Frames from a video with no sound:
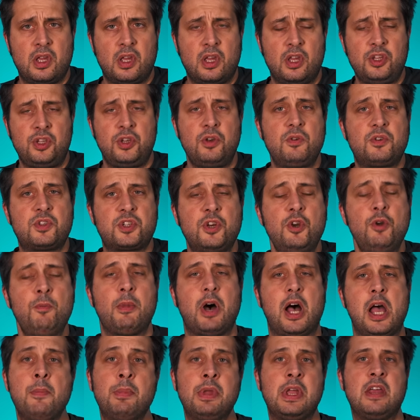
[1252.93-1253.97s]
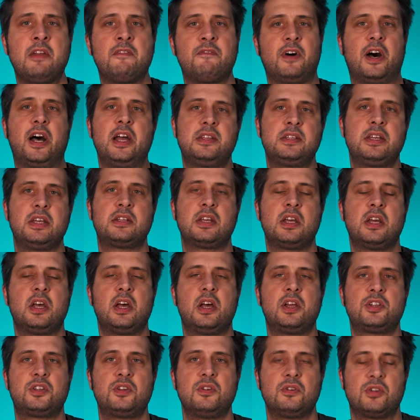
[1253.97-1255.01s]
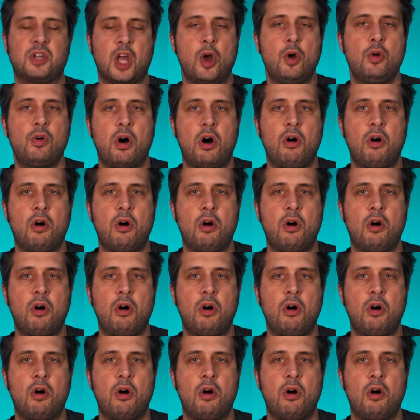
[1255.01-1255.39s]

you too might be invited to go